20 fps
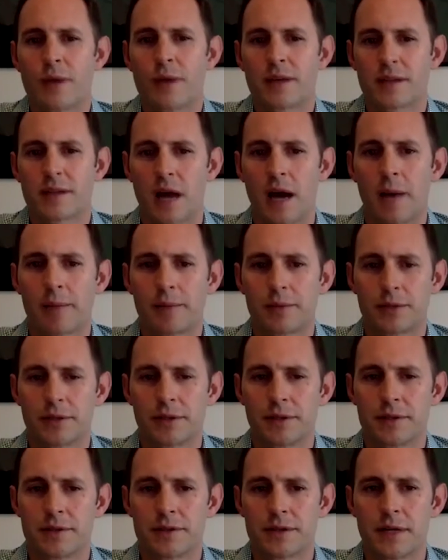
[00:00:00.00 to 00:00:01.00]

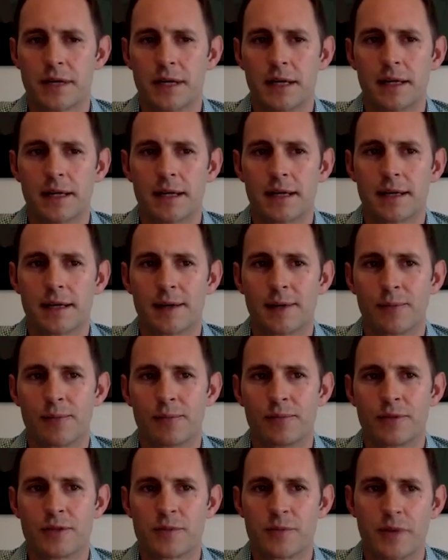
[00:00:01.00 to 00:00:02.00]
options,
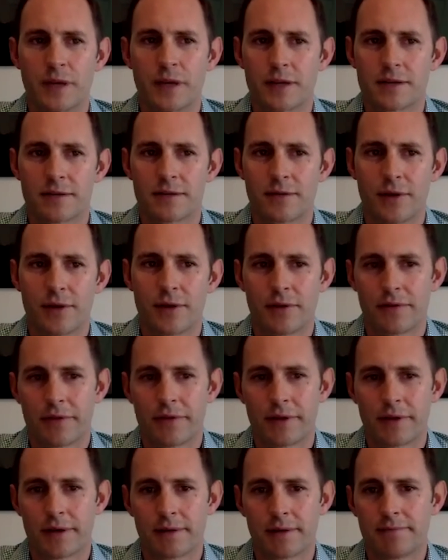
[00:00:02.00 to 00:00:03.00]
just because of all of
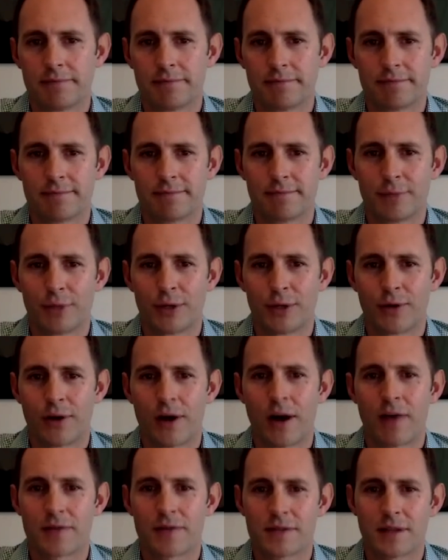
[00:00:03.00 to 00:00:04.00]
the
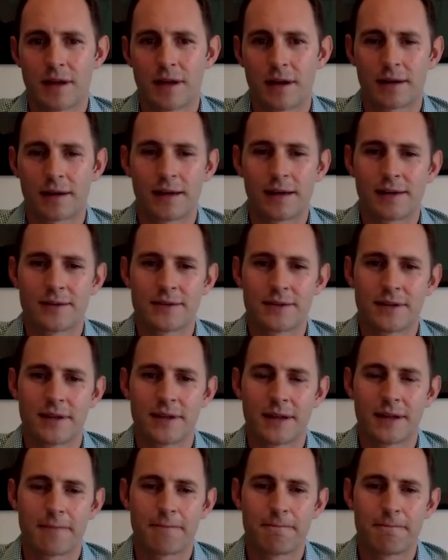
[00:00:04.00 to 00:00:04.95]
office lockdowns and all that.